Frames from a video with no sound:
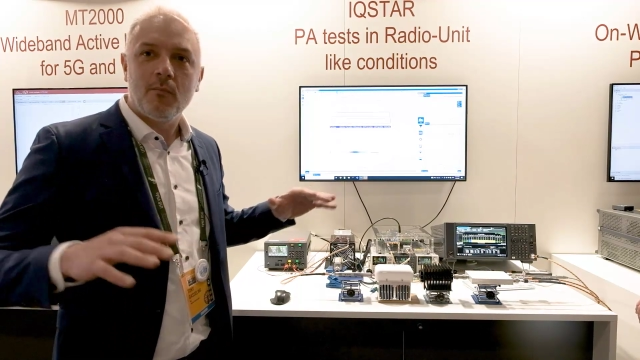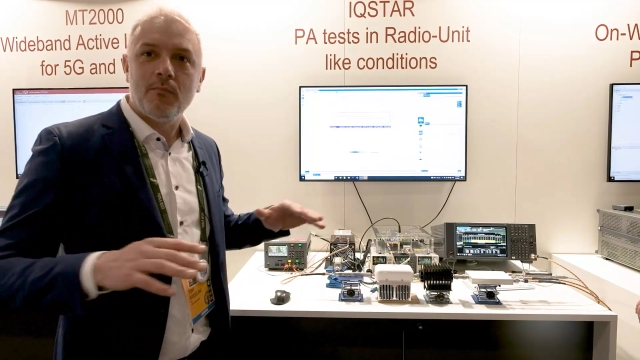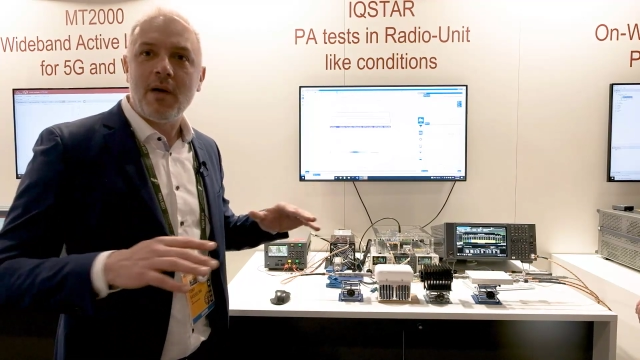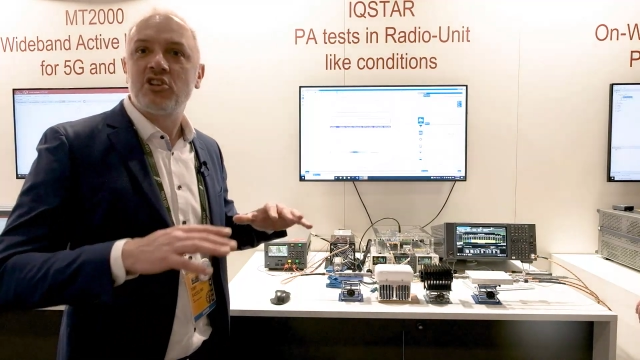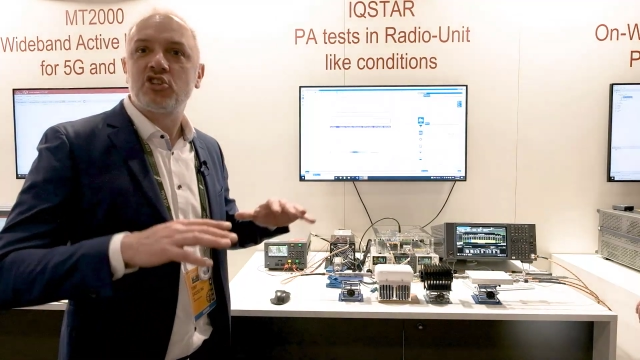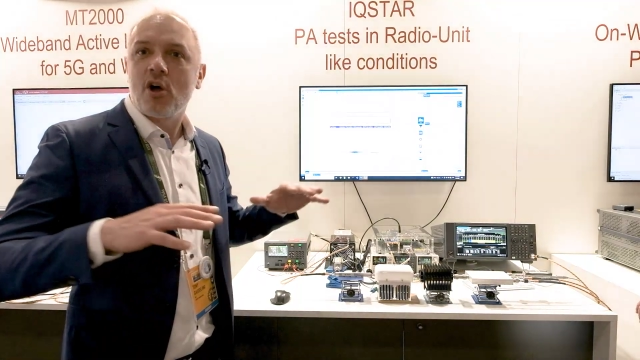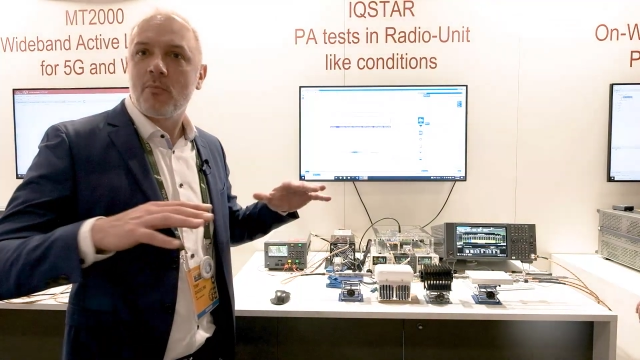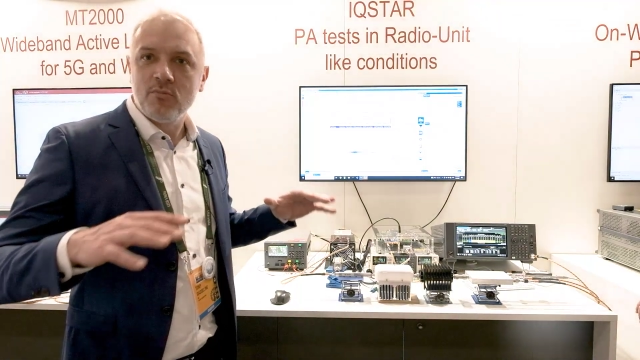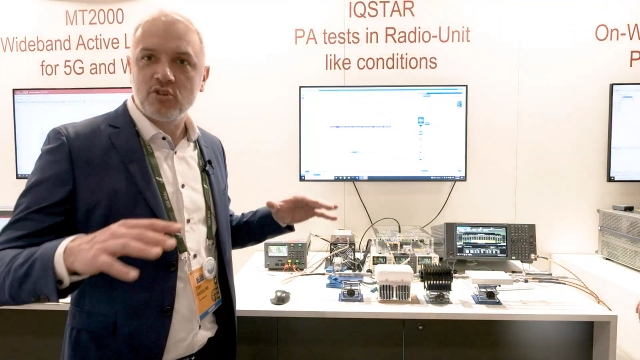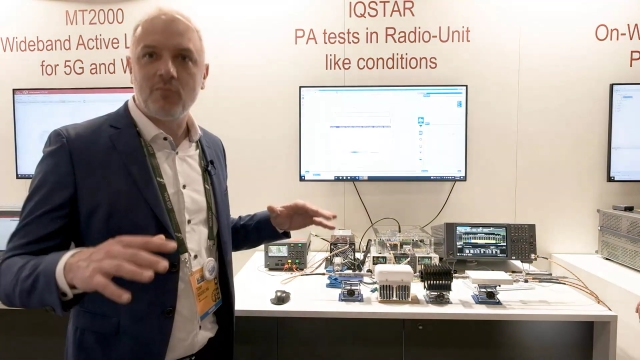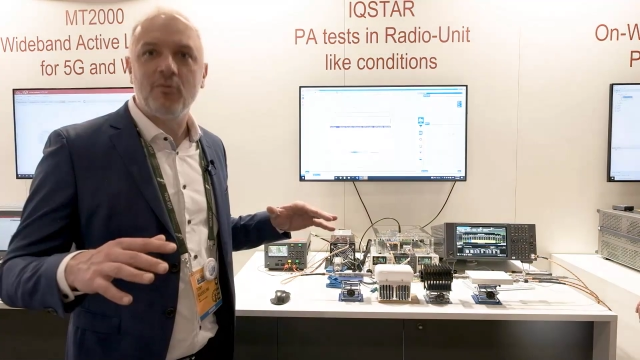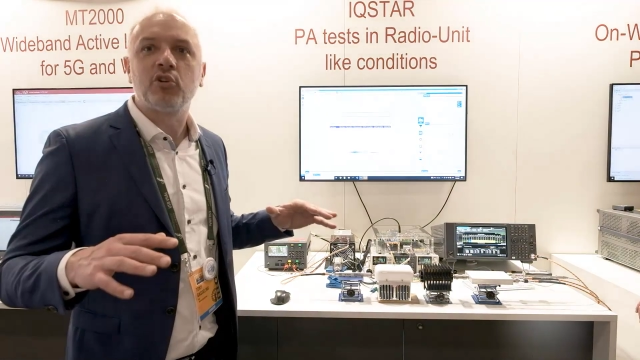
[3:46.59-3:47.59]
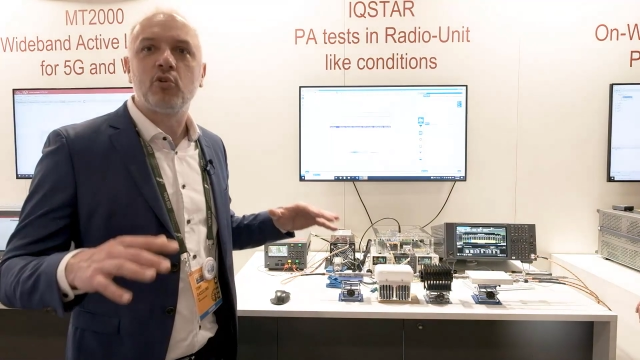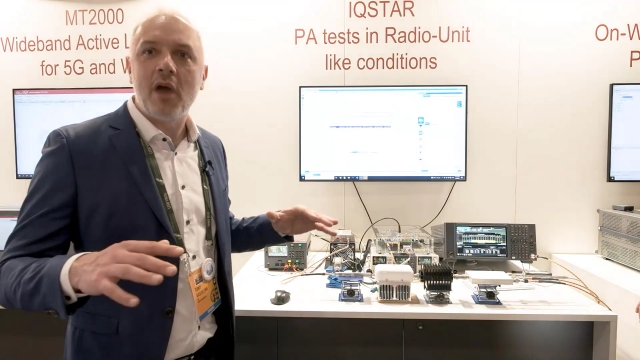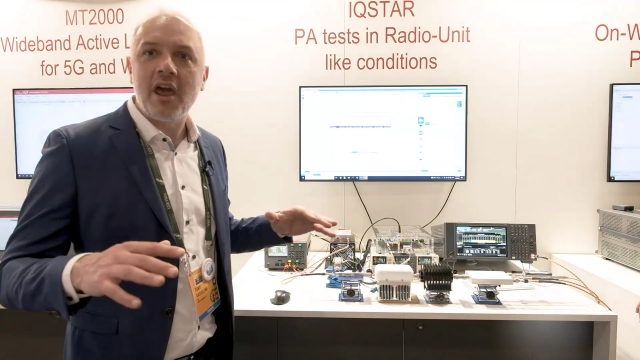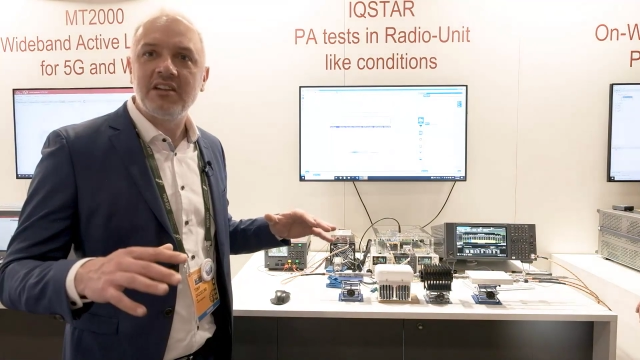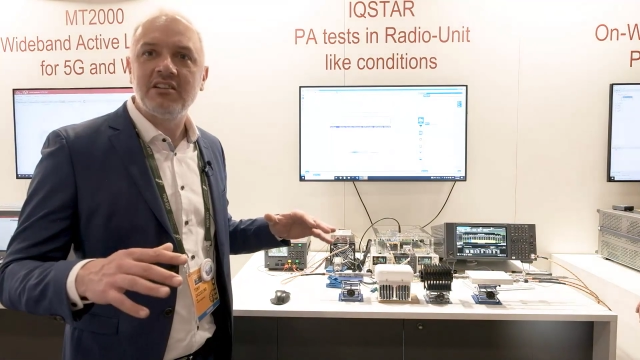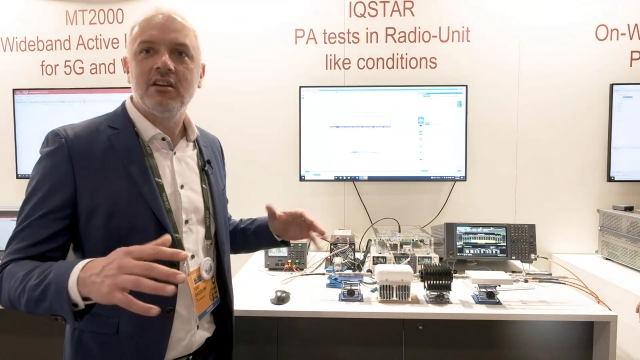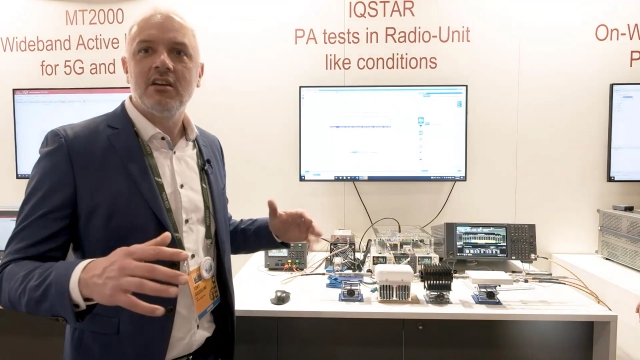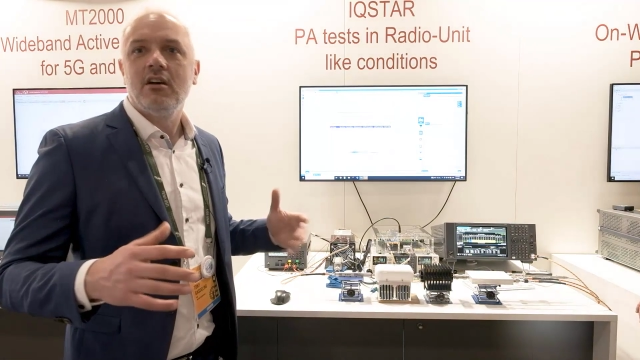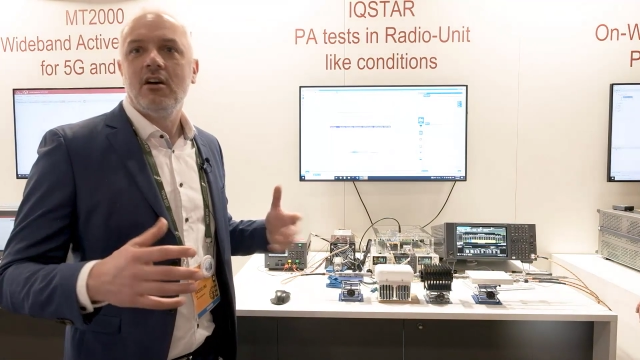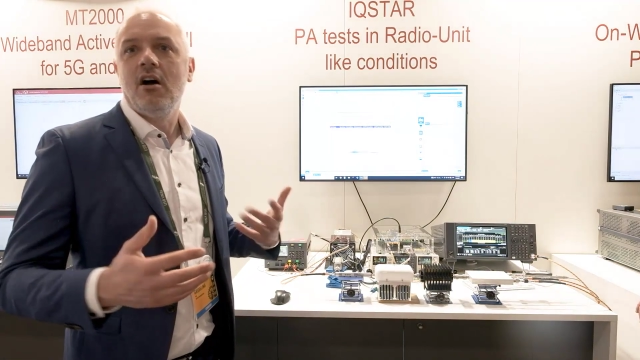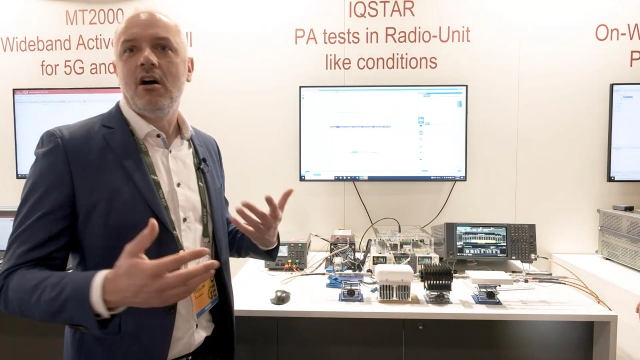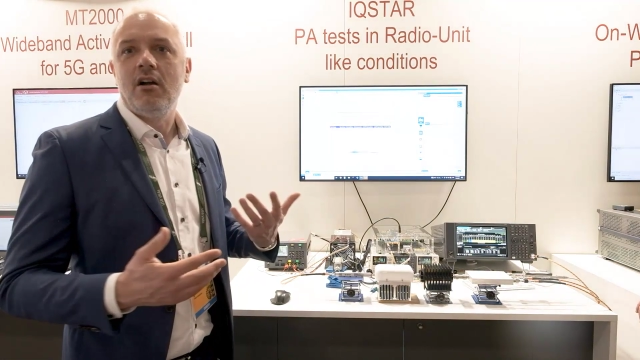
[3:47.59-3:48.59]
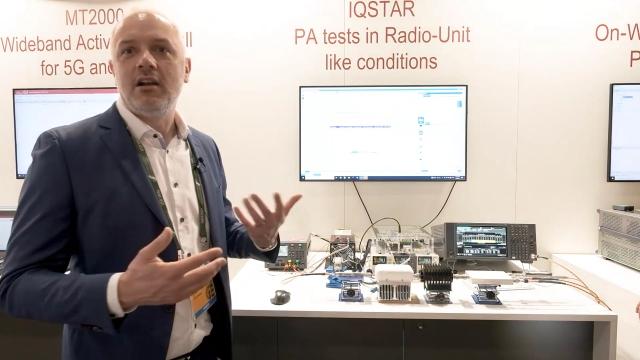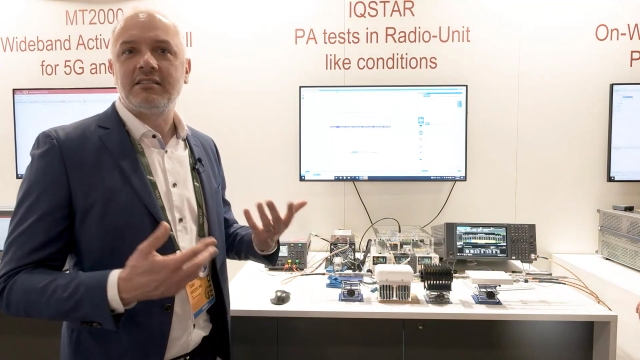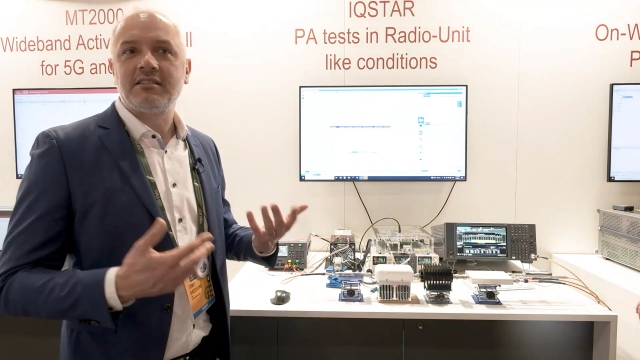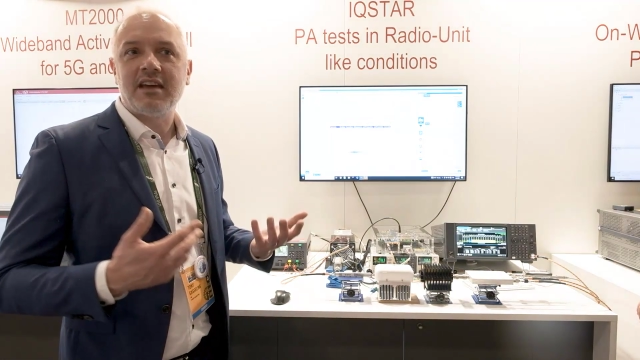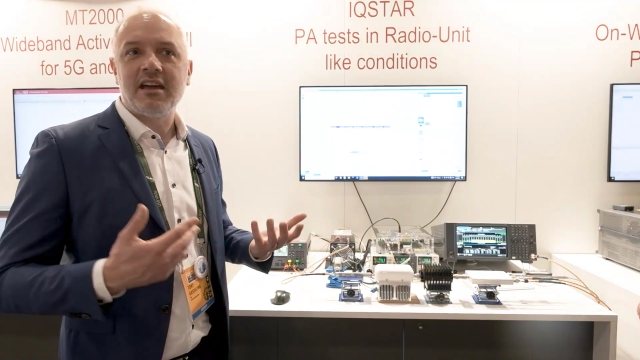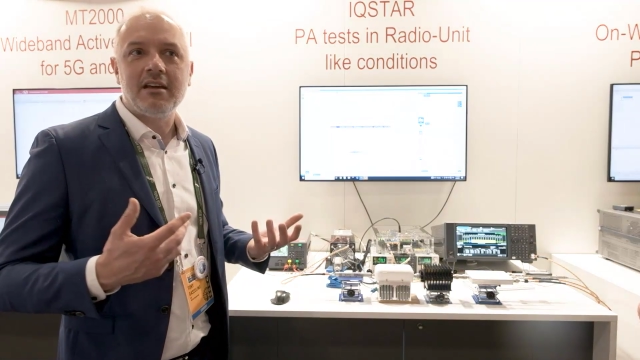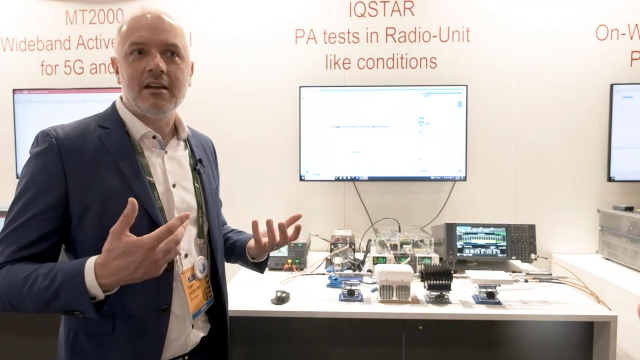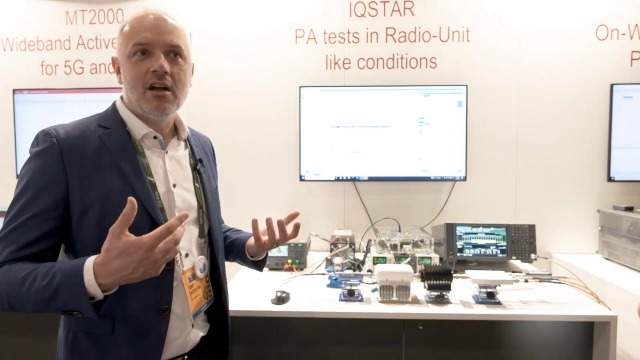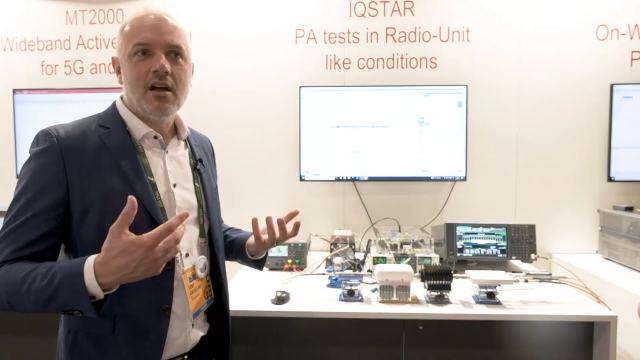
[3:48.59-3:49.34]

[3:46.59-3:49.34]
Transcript: benchtop measurement grade, let's say,